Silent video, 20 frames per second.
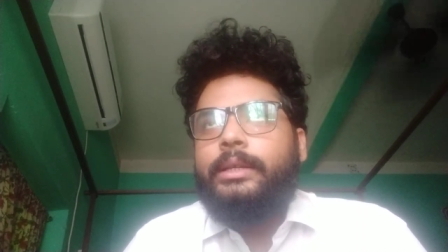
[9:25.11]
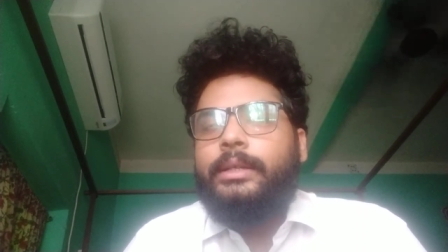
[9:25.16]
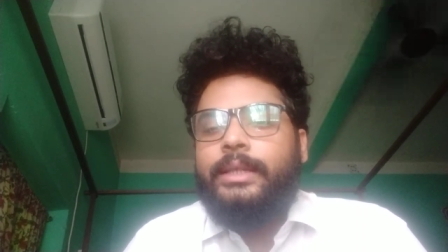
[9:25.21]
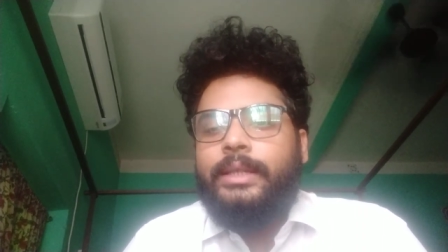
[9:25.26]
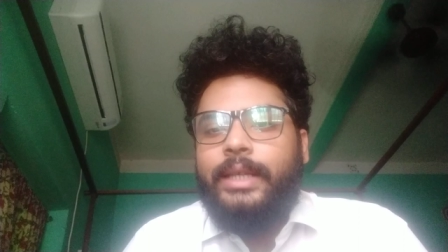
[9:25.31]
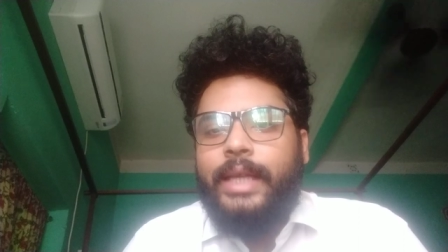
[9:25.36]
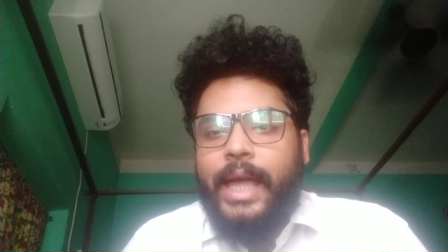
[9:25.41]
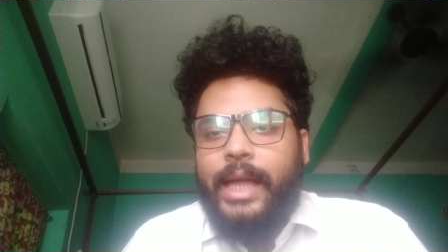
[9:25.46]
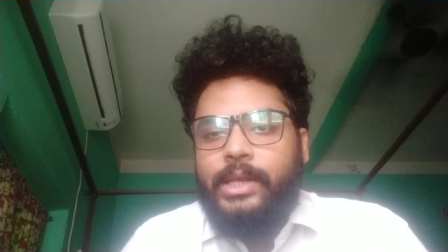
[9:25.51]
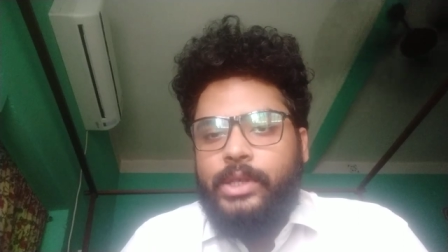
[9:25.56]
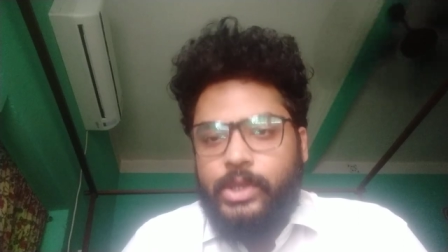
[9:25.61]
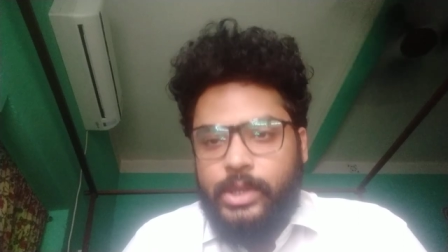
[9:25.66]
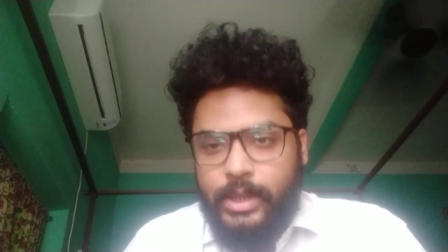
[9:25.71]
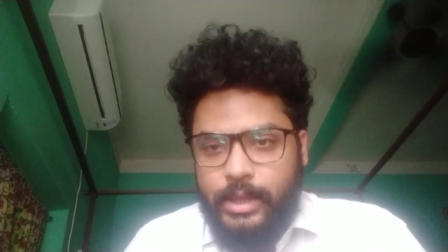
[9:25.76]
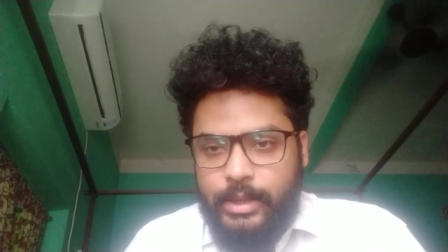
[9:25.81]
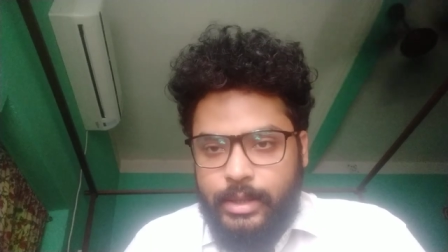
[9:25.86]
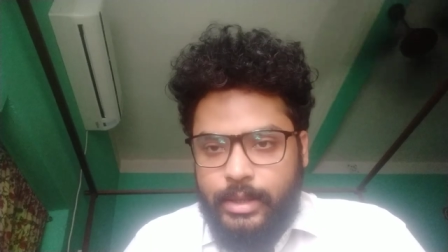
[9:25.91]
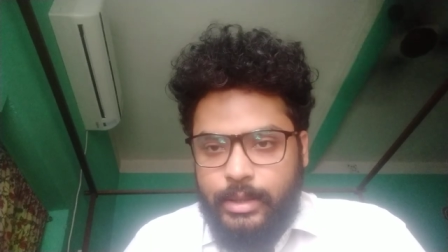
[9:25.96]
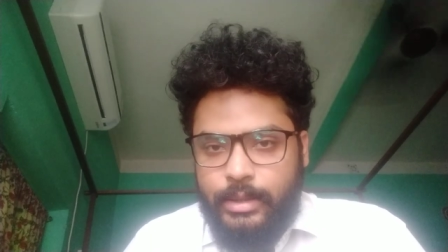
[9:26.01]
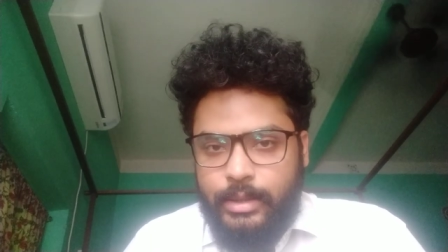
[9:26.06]
the
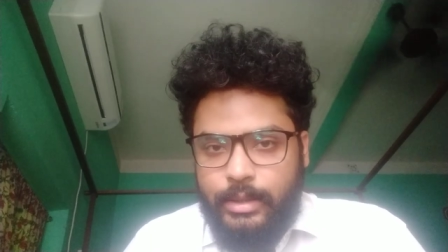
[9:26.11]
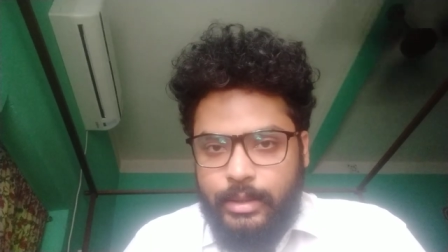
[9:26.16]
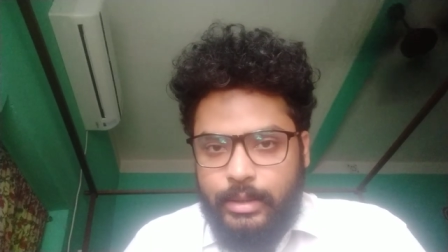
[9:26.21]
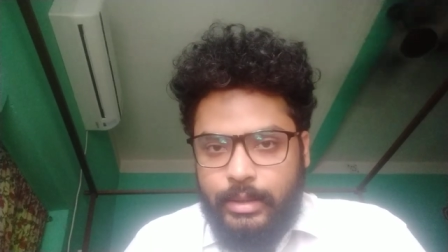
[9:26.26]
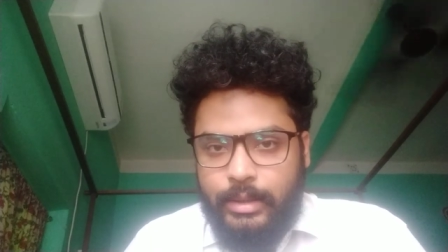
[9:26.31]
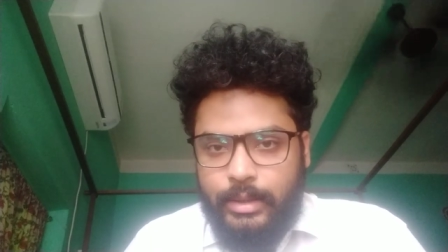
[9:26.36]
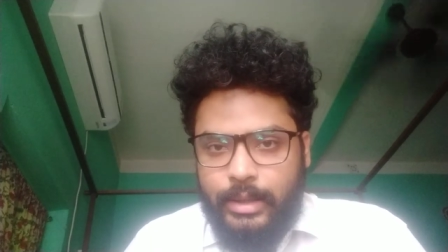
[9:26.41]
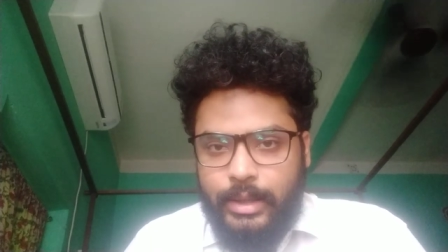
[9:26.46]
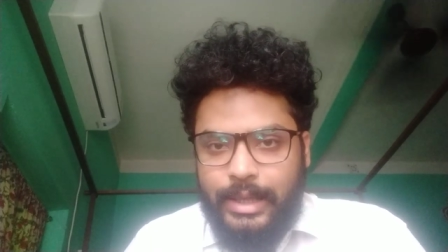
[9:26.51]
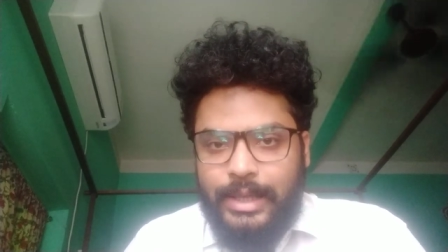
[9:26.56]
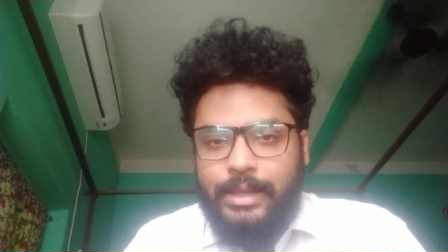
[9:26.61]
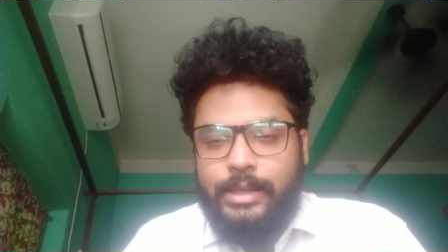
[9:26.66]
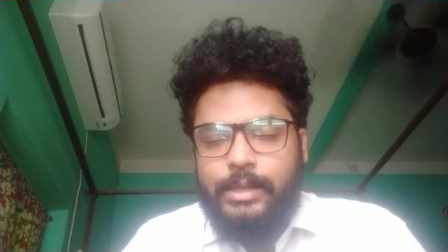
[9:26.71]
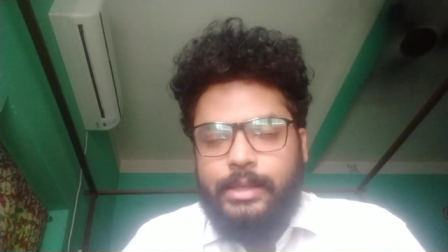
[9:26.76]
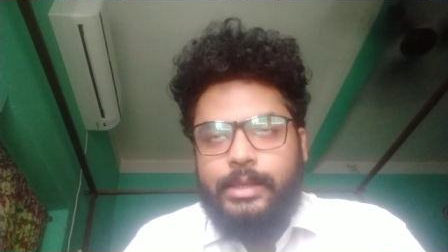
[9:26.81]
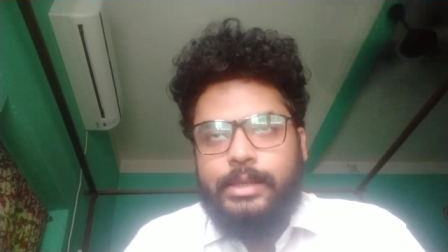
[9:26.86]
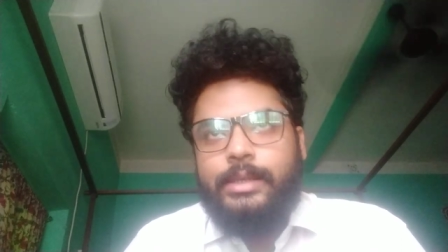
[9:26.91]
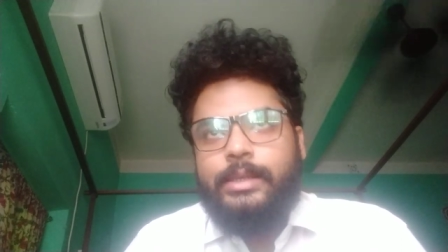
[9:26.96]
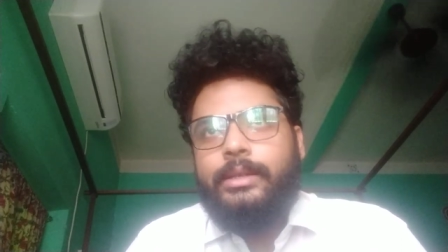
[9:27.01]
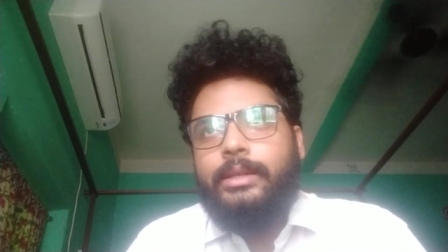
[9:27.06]
Ganges
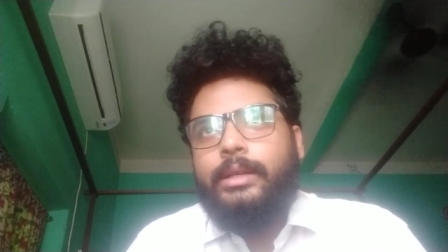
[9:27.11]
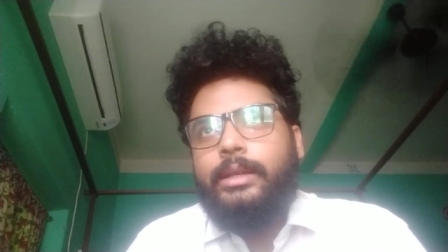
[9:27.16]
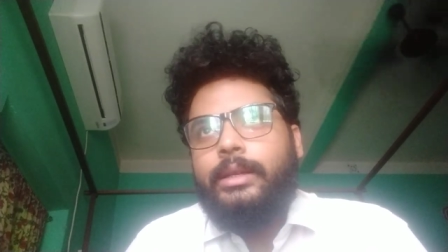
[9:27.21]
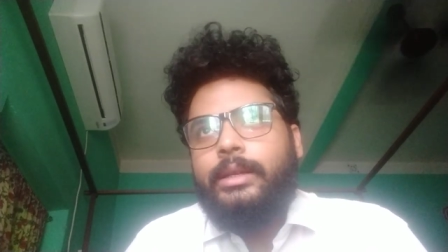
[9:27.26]
is